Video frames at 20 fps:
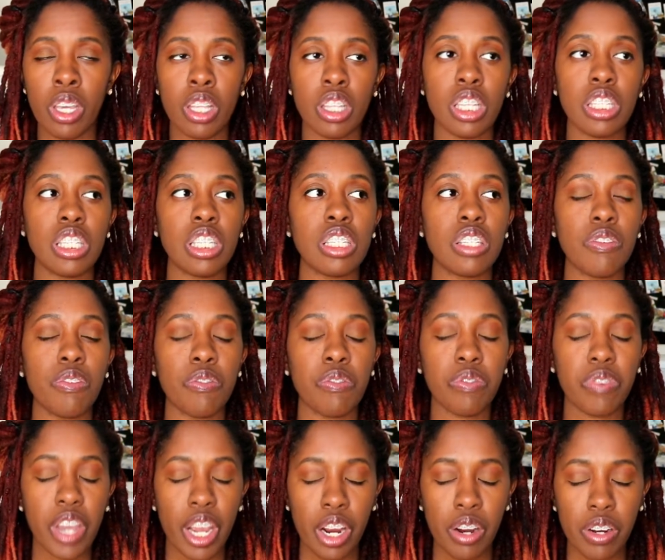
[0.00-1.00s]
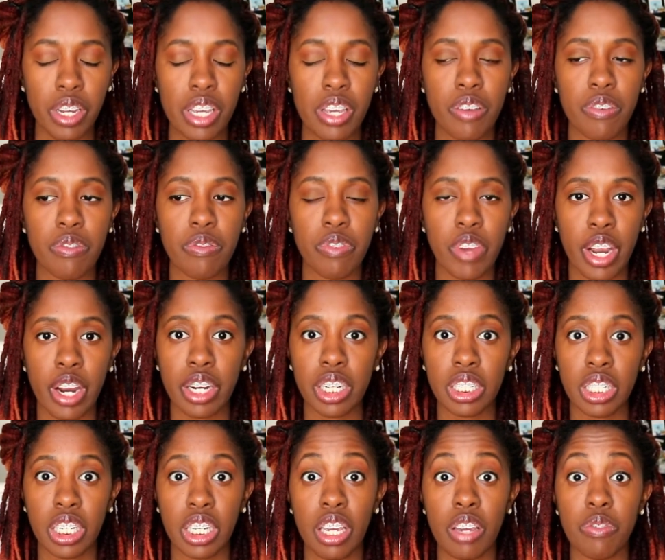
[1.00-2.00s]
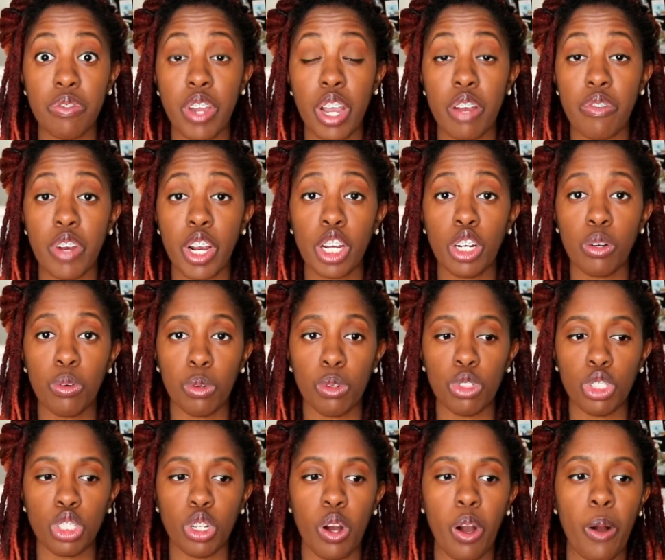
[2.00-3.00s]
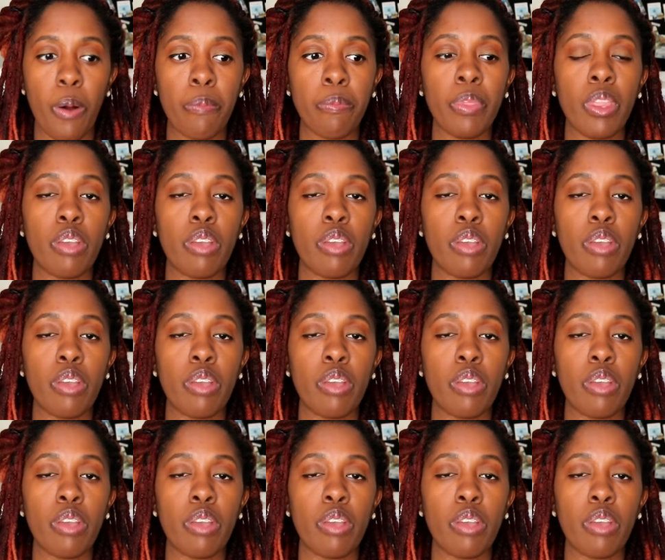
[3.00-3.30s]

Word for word: This is very, very key and very, very crucial.